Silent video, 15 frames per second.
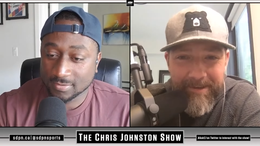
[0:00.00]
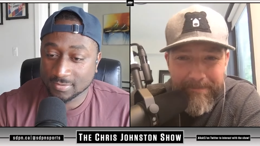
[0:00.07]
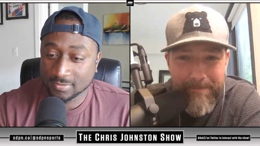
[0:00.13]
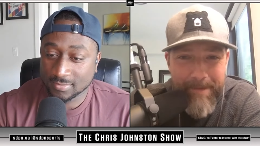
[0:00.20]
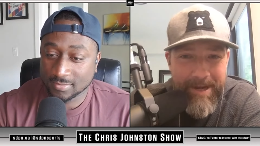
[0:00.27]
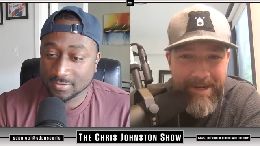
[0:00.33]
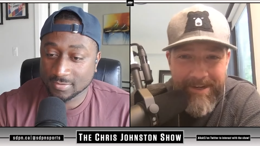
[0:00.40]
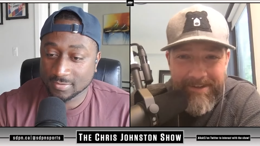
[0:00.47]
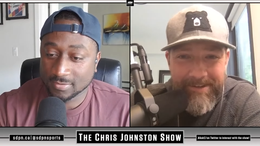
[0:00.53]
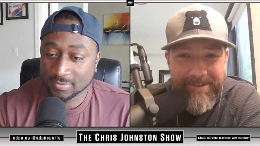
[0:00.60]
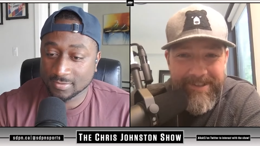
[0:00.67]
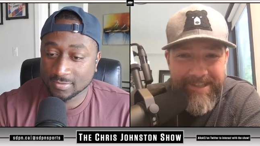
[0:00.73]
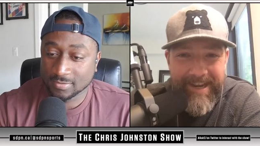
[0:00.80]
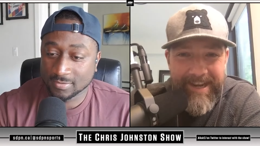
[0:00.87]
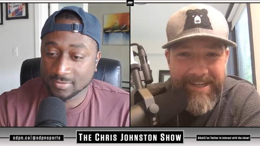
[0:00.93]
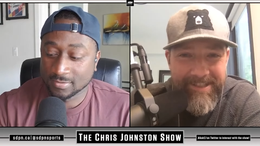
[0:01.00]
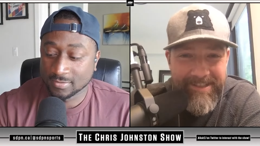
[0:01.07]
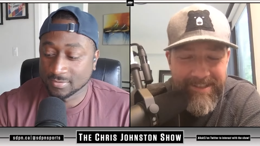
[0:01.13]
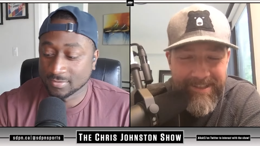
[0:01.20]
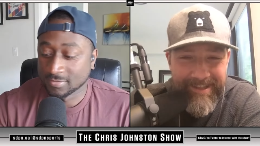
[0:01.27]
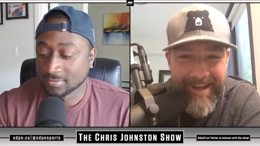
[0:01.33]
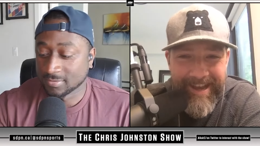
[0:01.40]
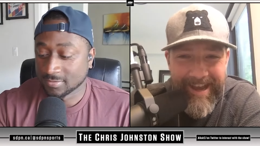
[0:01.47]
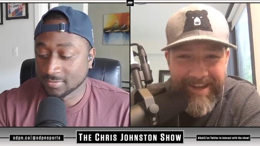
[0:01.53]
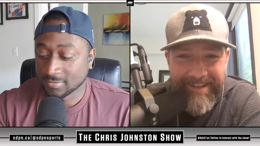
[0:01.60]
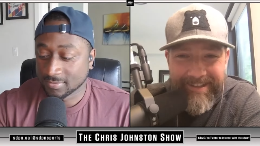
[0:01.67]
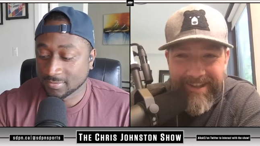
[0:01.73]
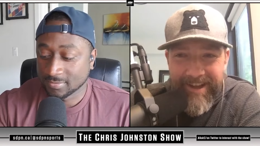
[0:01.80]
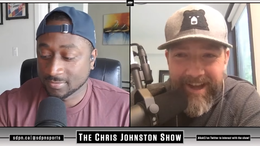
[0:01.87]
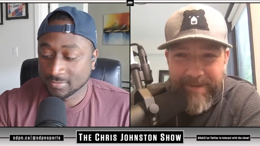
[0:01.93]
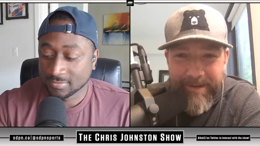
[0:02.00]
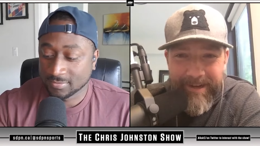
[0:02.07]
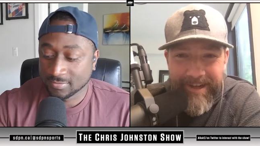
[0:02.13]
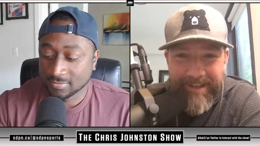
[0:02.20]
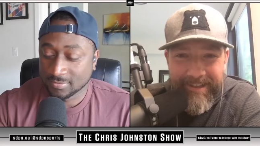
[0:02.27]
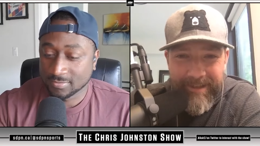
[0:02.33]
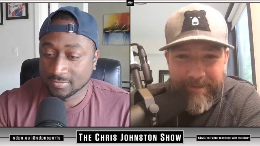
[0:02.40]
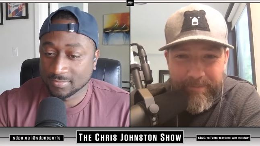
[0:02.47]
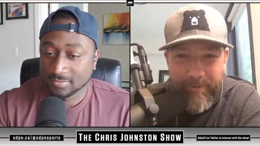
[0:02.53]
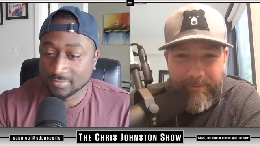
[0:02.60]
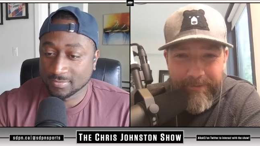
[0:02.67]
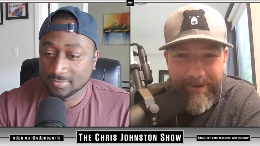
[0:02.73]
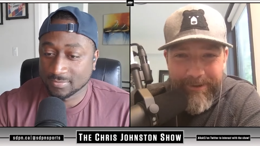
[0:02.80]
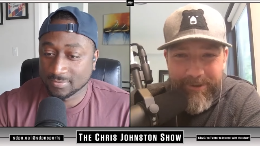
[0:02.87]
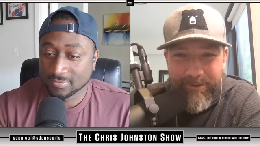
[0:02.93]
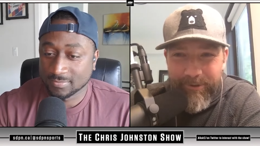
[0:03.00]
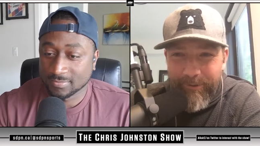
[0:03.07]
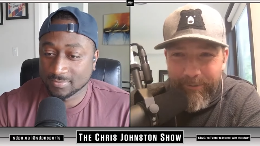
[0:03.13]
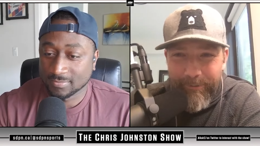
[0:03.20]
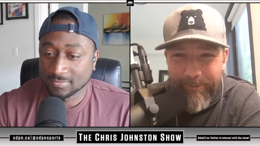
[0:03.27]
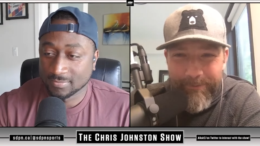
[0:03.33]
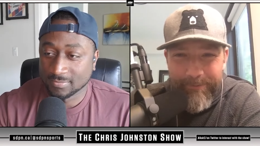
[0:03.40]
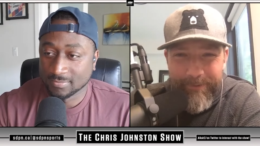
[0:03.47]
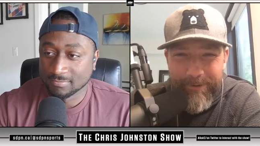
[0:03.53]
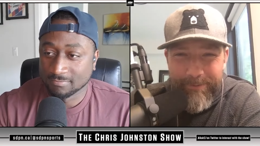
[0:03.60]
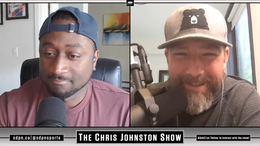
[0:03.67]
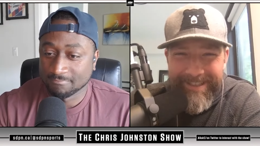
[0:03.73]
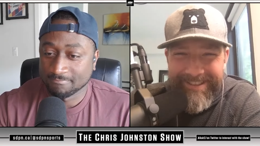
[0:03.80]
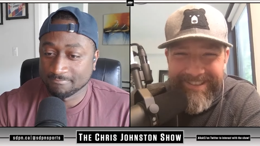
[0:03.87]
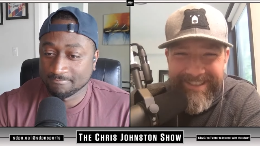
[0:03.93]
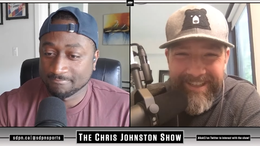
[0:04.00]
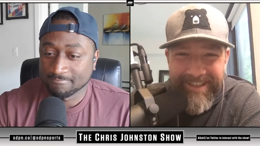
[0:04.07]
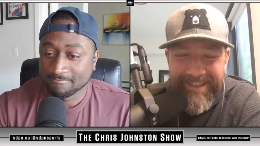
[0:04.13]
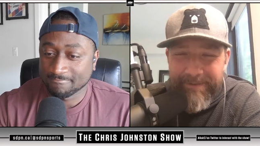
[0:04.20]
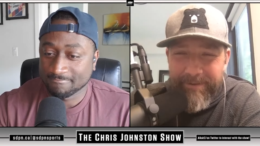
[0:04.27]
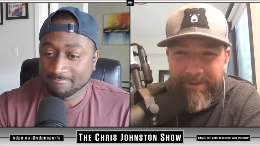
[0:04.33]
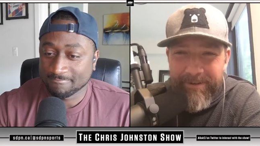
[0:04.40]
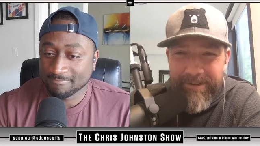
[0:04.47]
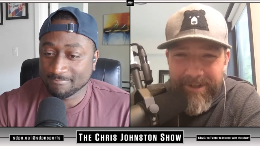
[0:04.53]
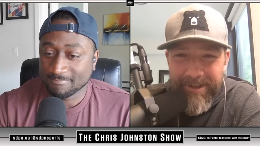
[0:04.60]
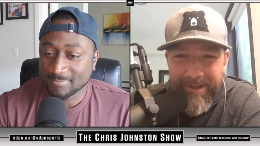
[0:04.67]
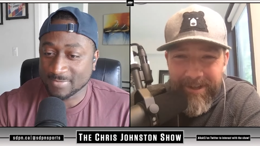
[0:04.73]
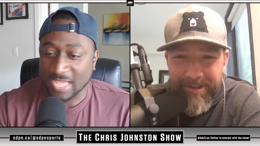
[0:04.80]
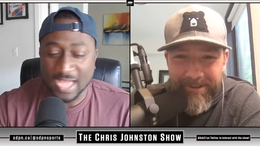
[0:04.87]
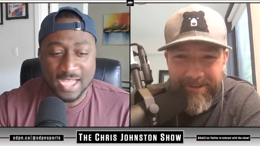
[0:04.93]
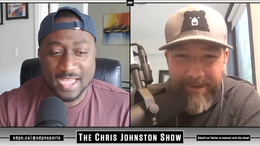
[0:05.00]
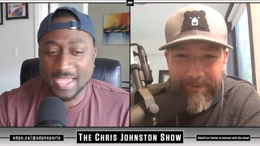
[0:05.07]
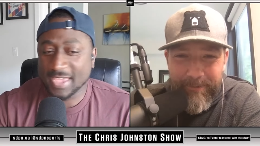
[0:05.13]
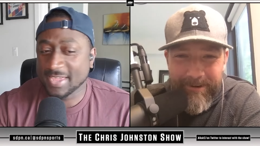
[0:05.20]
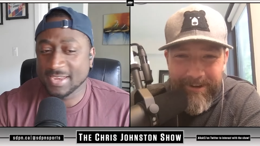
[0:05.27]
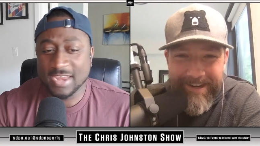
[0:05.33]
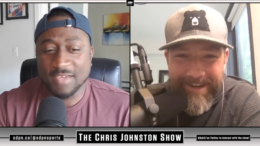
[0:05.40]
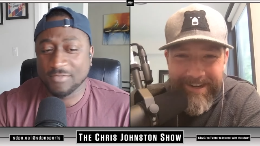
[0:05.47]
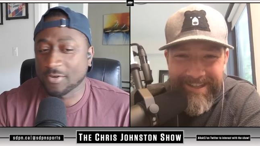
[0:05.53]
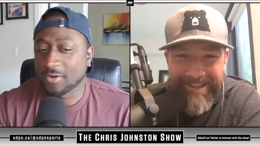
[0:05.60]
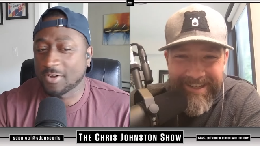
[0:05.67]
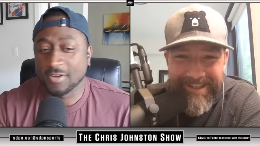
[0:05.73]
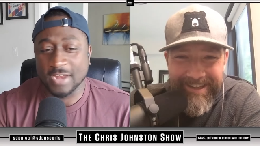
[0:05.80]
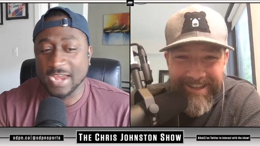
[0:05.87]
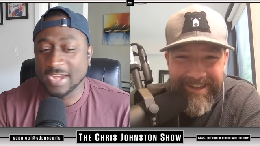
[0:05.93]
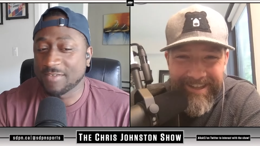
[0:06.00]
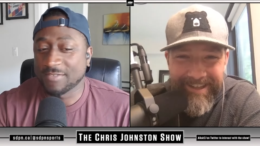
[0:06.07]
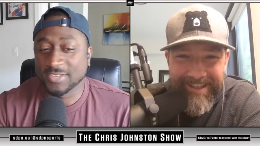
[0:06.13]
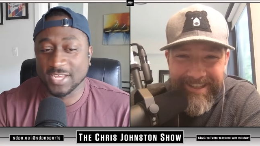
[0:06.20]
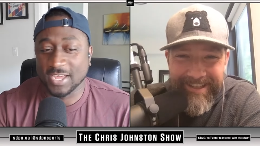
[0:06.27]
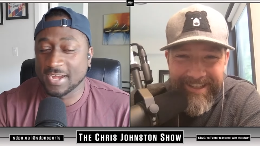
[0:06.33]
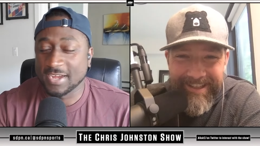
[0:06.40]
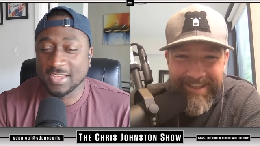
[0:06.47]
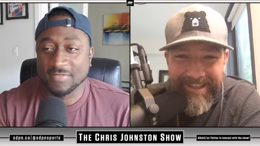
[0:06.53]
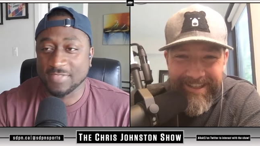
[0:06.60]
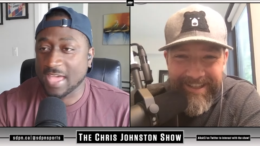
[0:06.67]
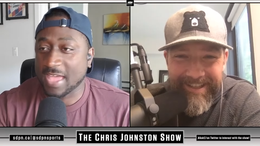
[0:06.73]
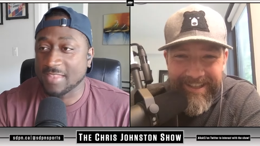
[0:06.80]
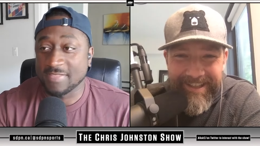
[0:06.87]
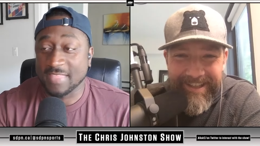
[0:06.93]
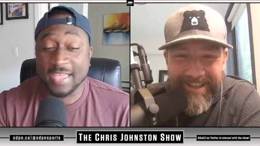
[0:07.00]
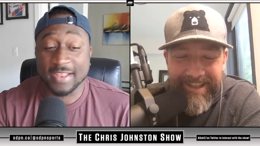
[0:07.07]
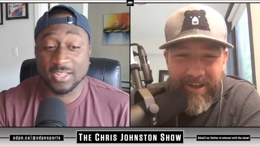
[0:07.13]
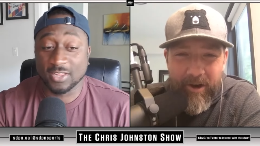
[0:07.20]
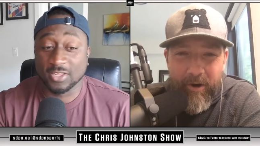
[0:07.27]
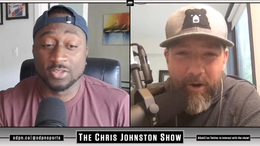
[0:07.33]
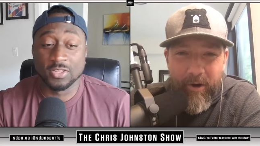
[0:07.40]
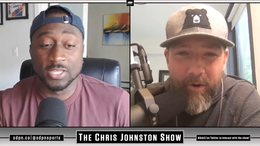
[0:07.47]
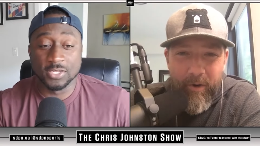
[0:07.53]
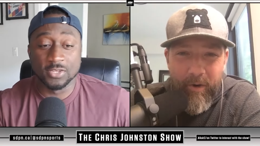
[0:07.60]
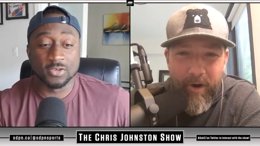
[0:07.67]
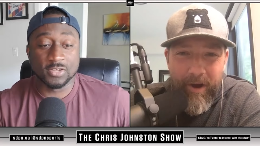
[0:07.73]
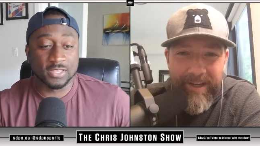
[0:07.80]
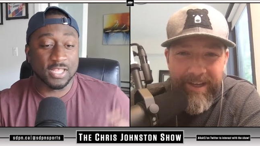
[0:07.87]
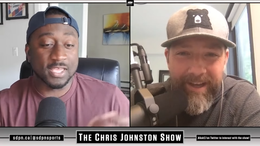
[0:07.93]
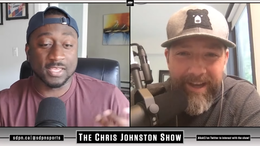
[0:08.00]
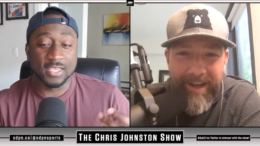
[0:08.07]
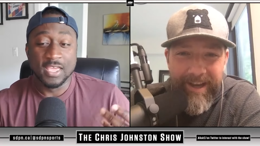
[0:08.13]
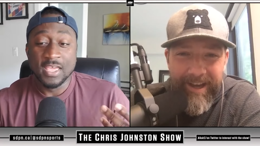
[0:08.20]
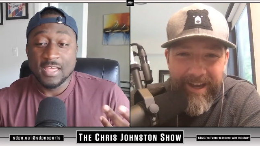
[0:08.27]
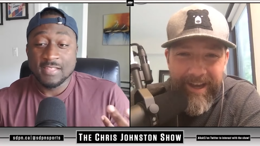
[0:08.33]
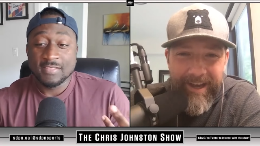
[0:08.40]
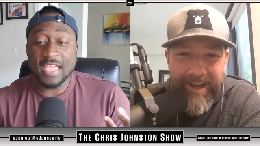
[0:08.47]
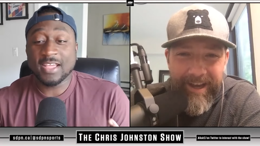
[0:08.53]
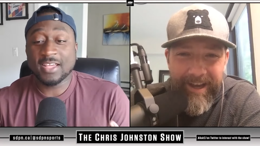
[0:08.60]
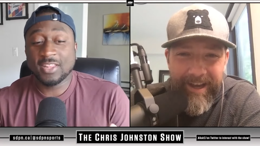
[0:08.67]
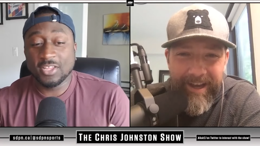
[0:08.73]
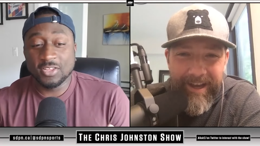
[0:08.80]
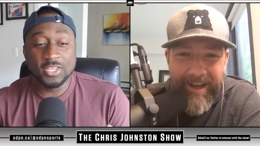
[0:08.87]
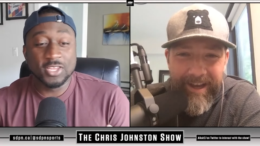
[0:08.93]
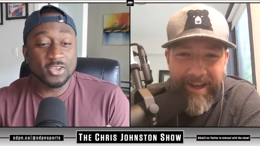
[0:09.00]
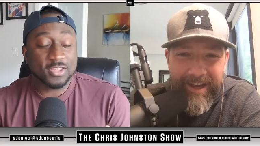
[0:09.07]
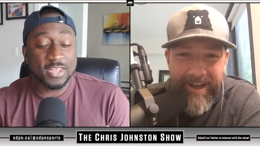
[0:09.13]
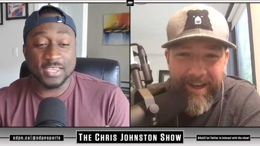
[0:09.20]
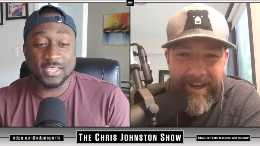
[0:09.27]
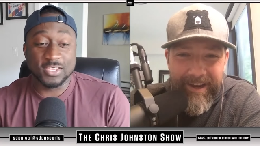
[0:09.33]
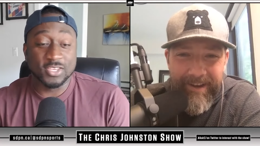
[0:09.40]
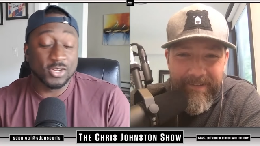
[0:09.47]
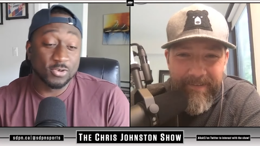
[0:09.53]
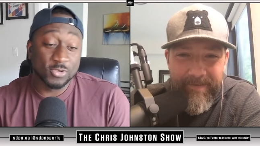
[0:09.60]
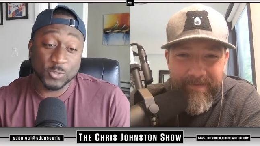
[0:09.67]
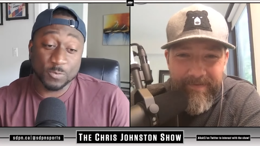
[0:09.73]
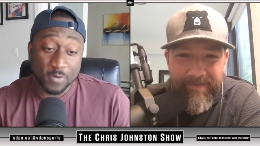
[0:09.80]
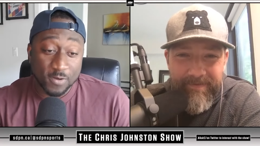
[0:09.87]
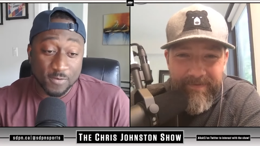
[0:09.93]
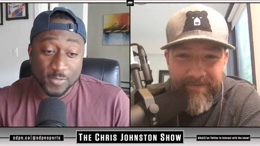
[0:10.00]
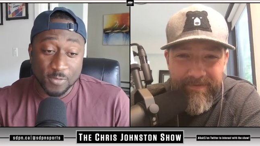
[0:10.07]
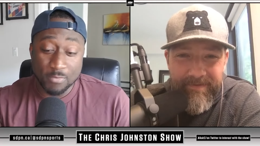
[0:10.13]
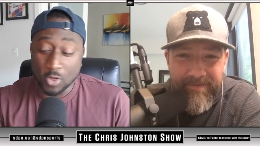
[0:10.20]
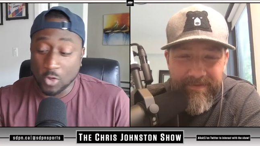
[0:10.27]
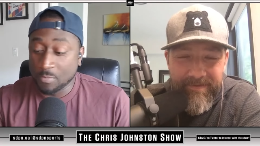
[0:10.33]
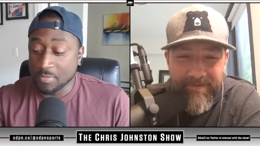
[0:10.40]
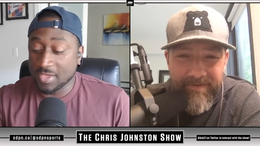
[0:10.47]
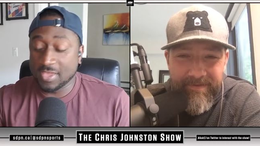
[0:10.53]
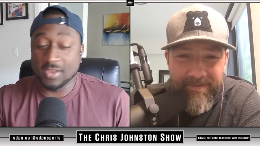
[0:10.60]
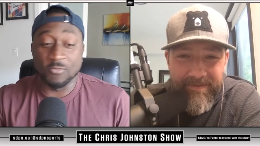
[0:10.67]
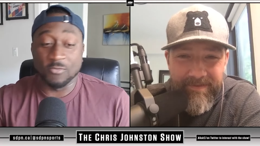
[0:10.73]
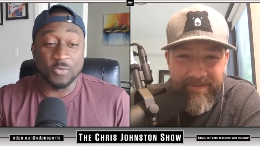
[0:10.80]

Speaker 1: made it days ahead of time and had like a professional crew film it. And I was like, I never
Speaker 2: I worried. never heard. I never saw any of that, and that clearly oh, looked I... like that clearly looked like you know spur of the moment.